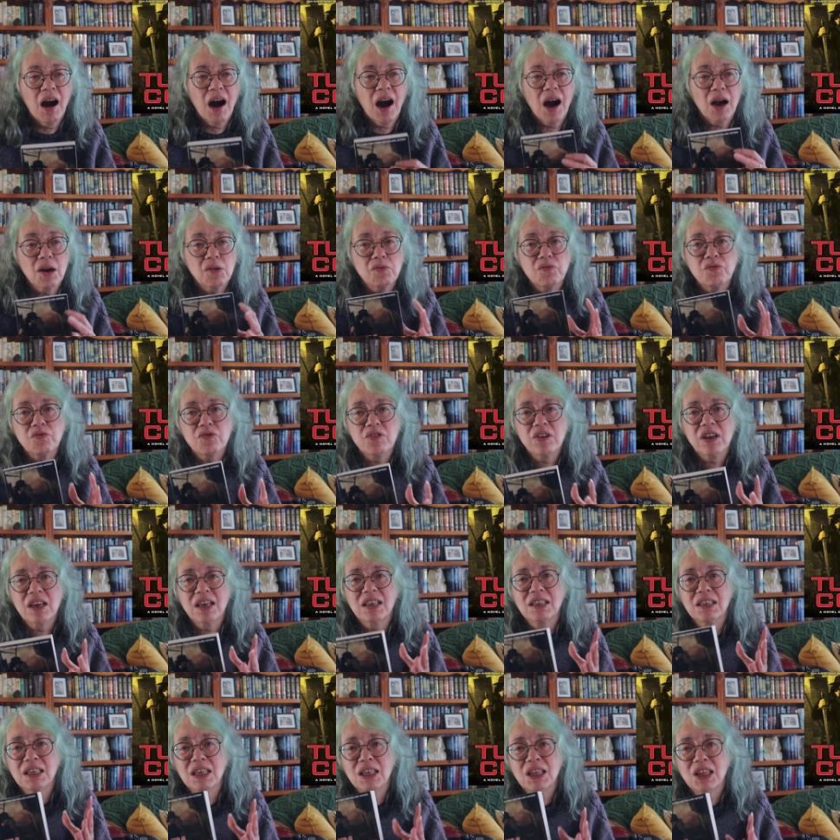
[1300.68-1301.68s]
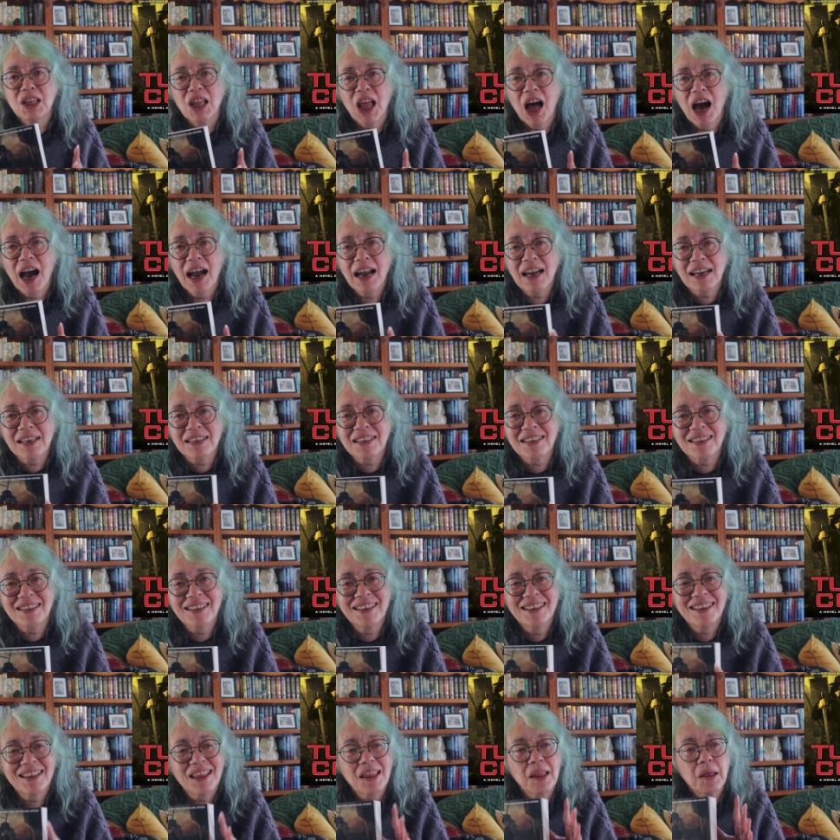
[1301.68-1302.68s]
I really liked
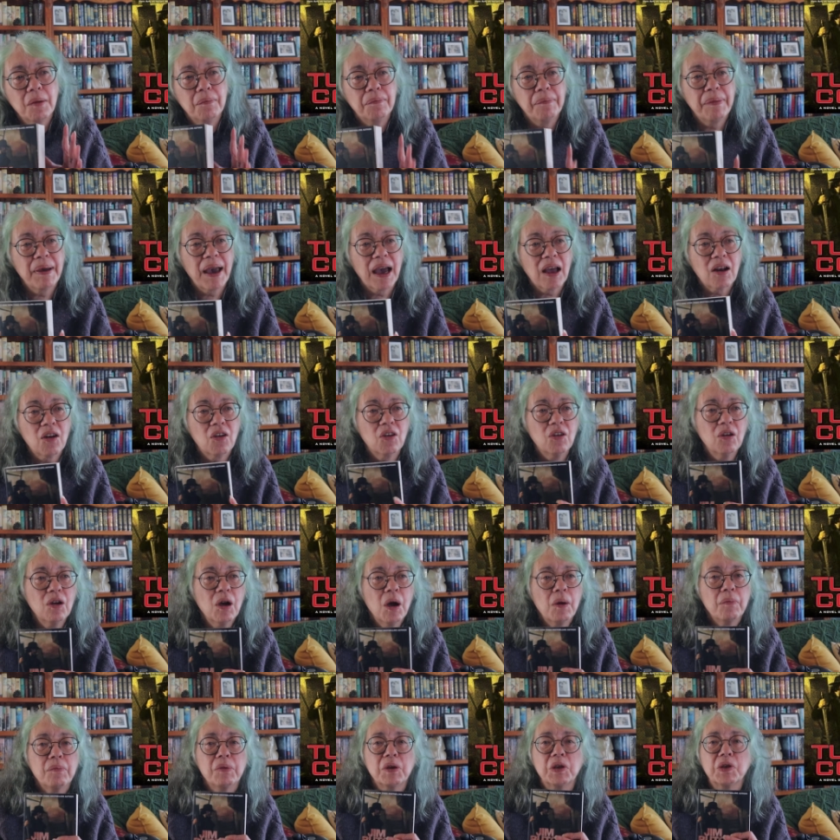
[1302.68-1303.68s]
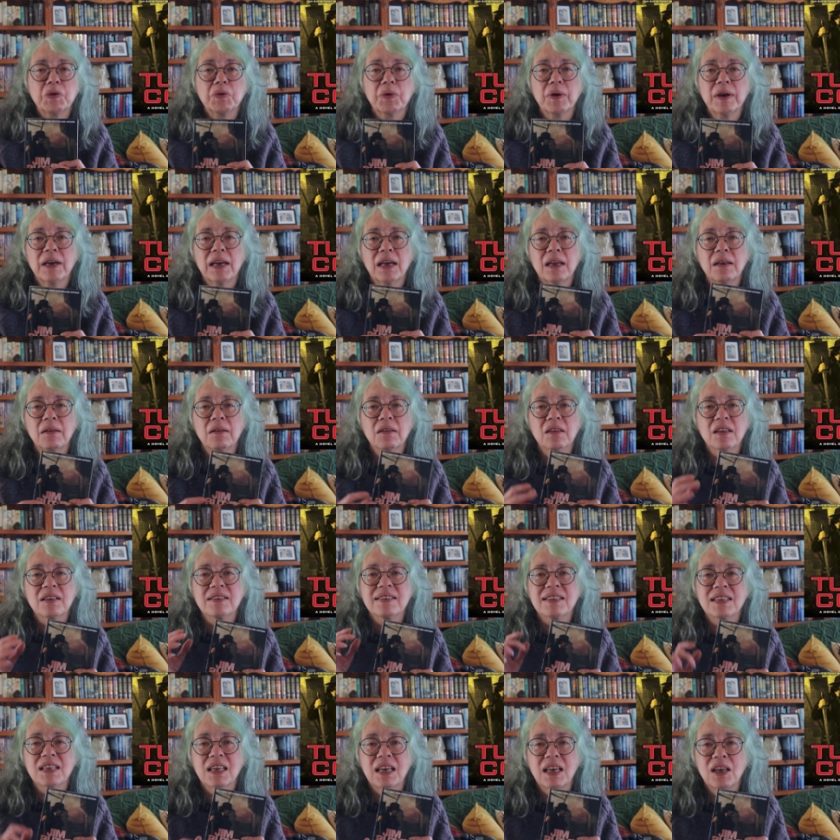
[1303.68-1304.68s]
the battle between the
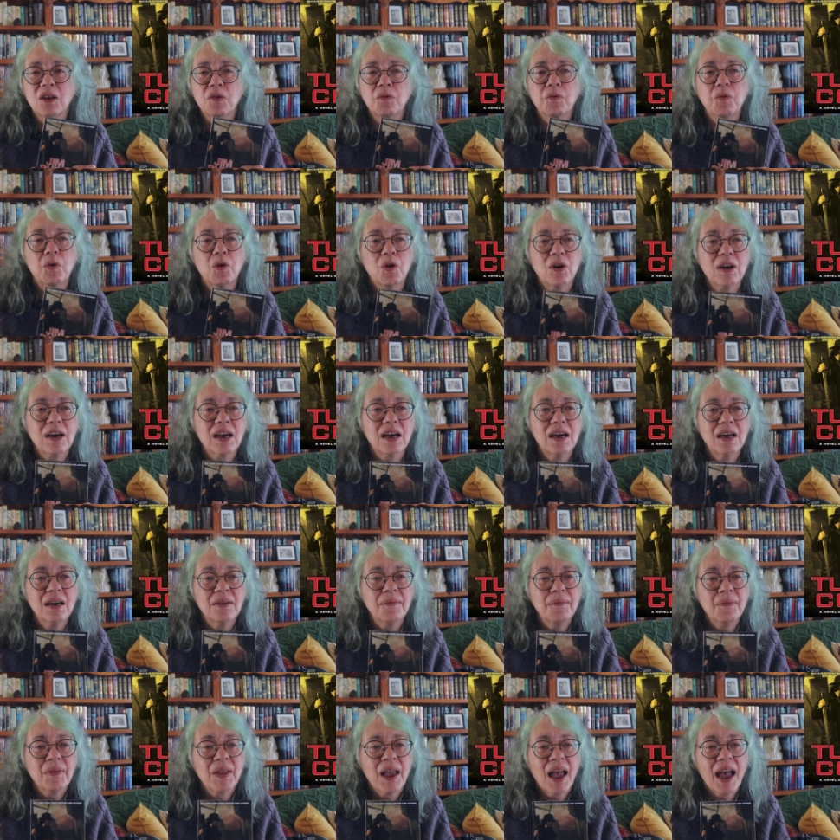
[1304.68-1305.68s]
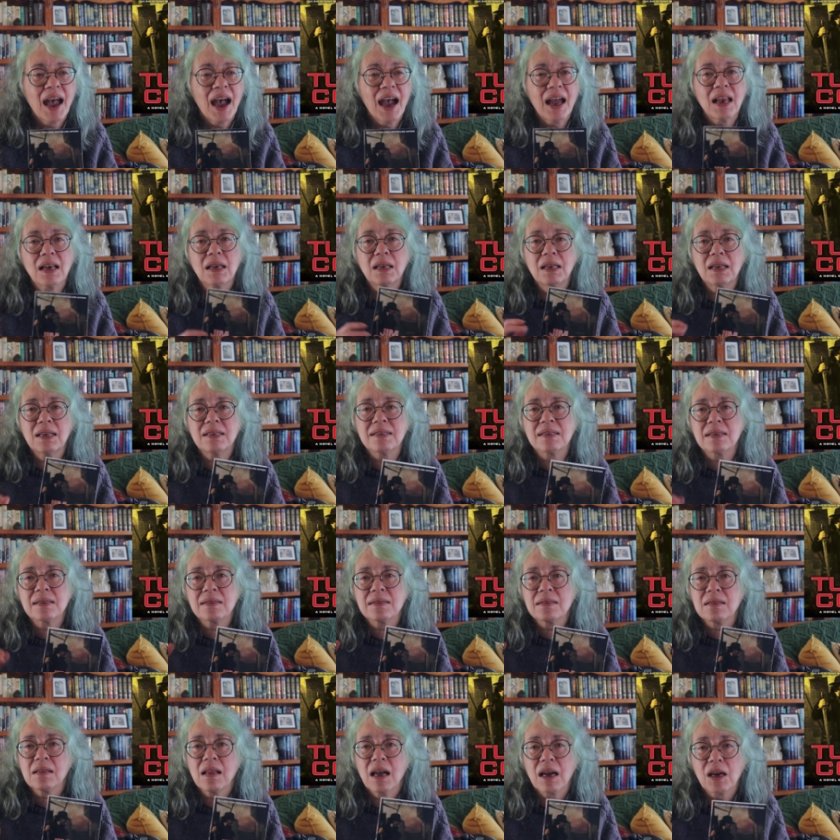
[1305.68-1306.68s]
skinwalker and
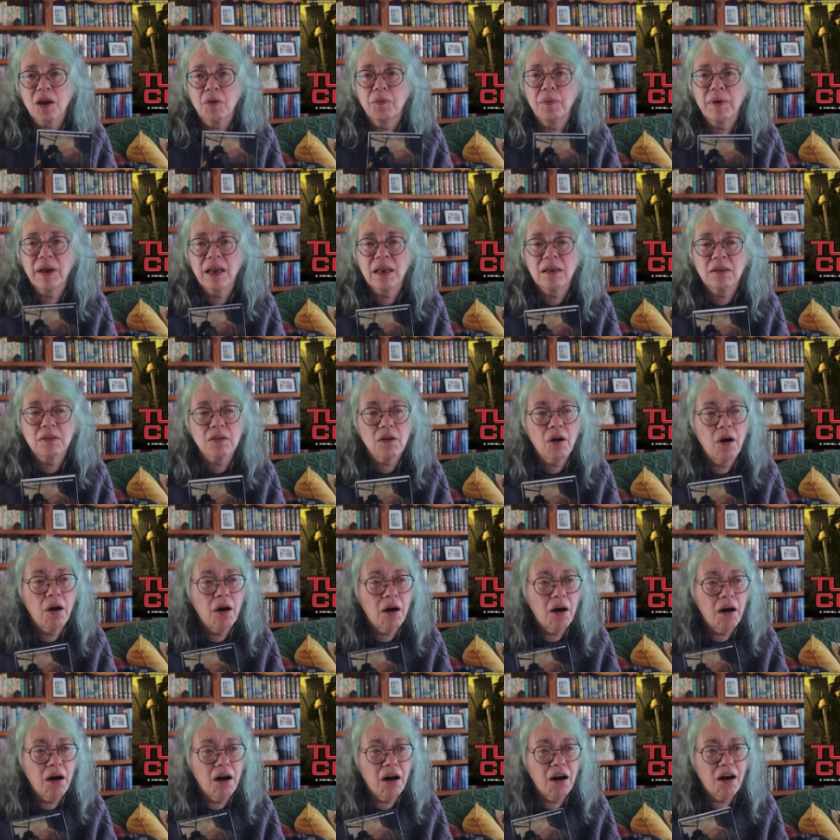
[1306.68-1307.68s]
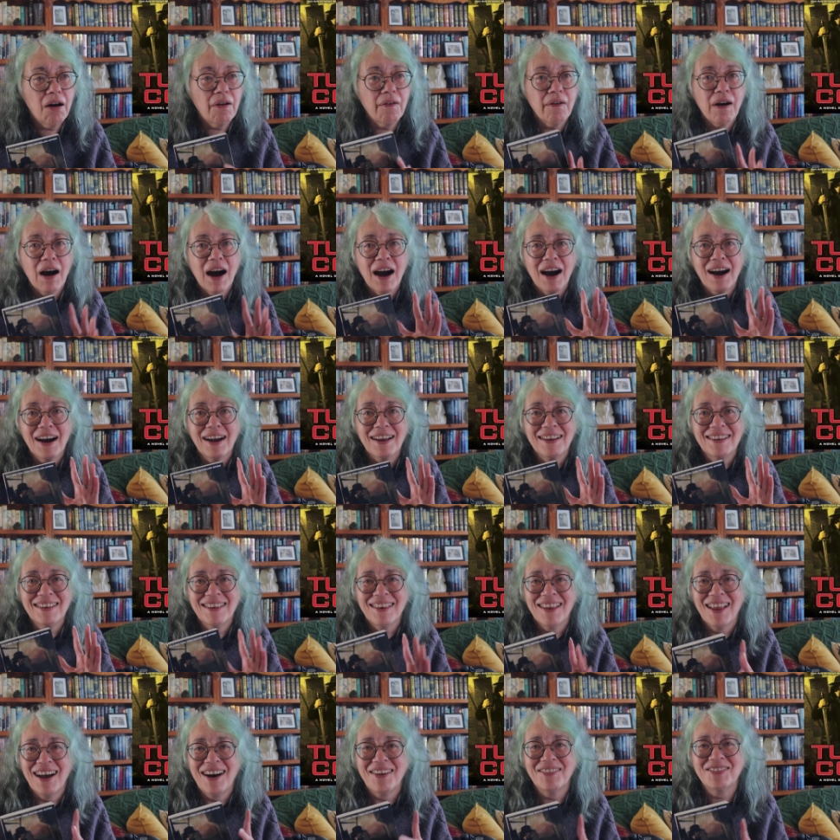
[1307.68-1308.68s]
listens like wind. Oh, I
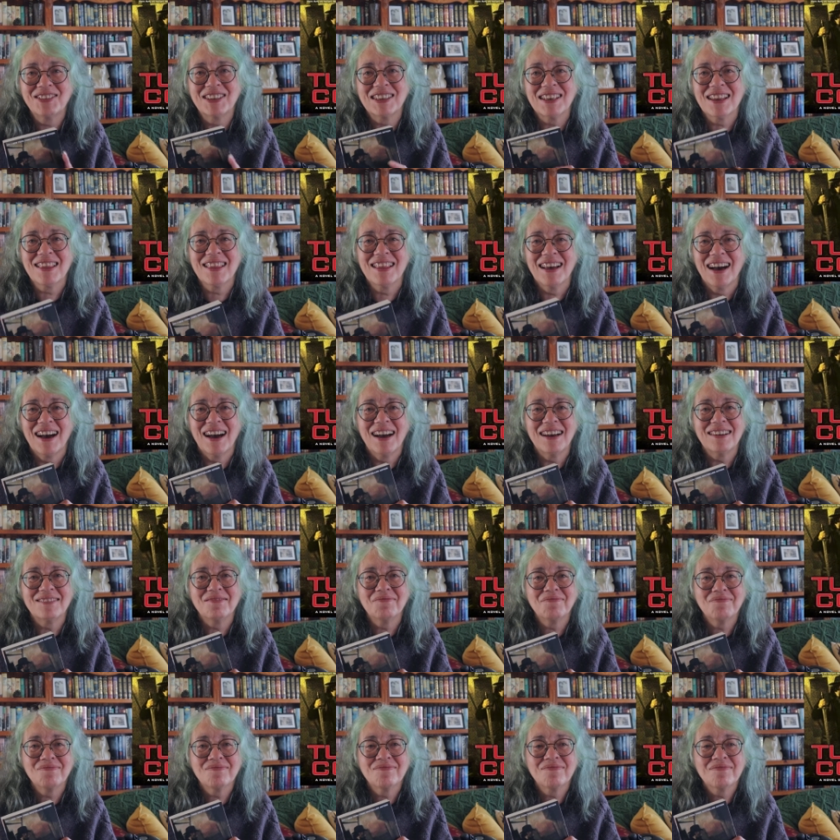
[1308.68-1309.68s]
loved that.